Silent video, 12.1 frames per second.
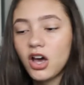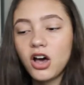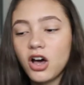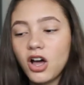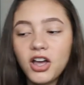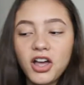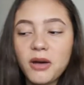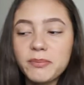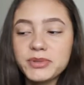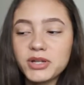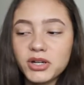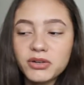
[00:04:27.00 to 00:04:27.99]
Yeah, I
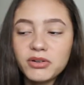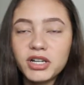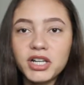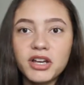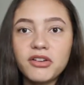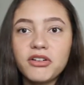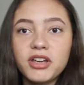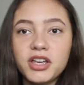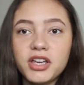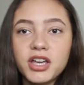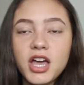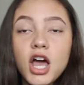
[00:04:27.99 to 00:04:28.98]
absolutely
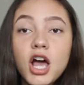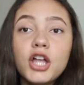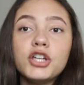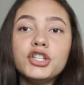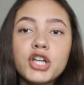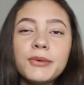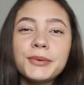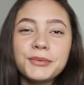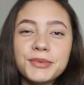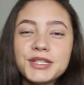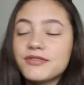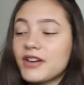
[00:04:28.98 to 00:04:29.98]
agree. No
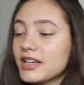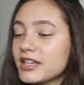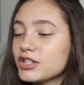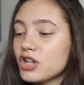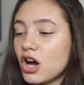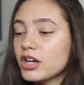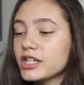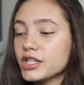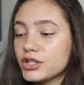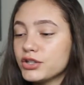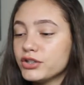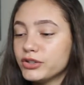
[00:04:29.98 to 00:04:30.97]
one was fucking
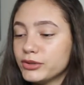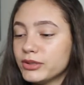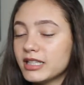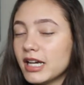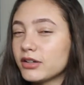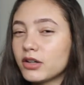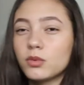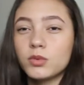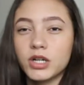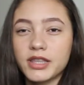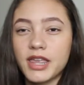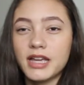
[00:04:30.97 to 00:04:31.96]
talking to you, Allegra,
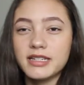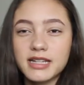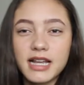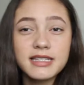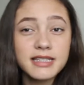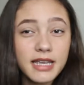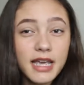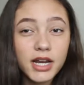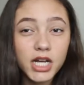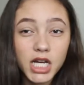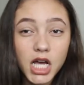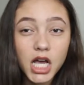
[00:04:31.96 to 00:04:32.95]
were they? Did I say
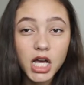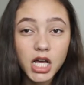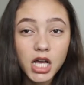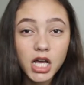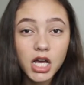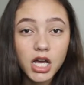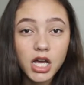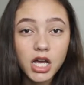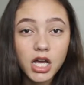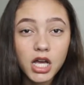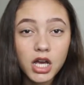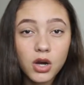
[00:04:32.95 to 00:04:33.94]
Erica?
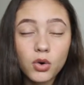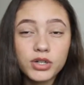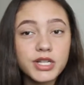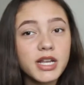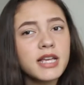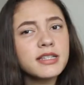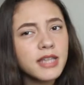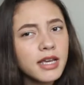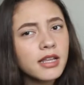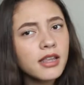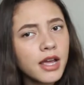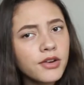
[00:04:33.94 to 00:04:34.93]
Or did I
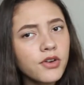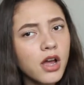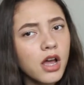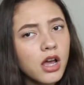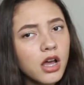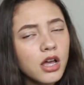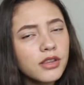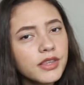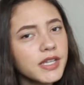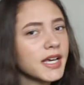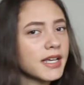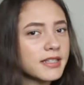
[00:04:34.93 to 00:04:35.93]
say Allegra? I
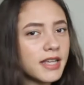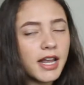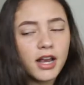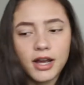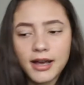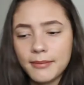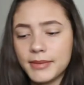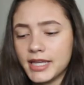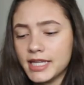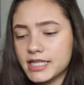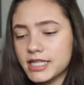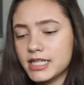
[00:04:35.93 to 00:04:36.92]
think I said Erica,
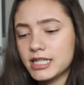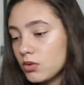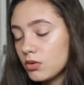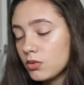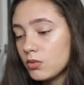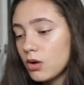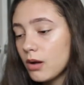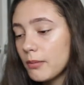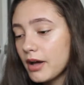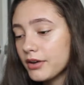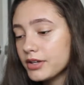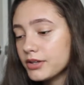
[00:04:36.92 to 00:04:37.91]
bitch. What
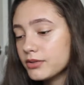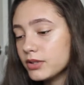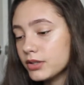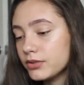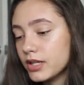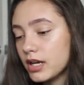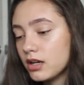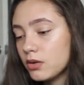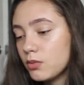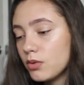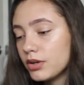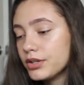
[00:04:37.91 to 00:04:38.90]
about you, Luna?
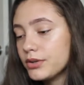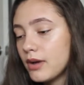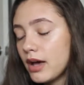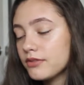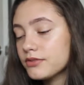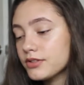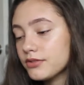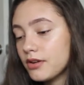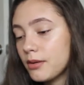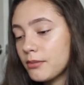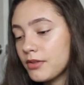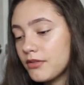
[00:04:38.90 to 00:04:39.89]
What are you after
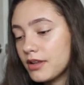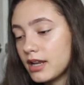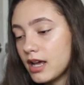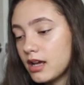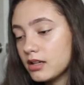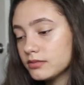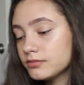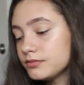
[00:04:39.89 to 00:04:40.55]
from the villa?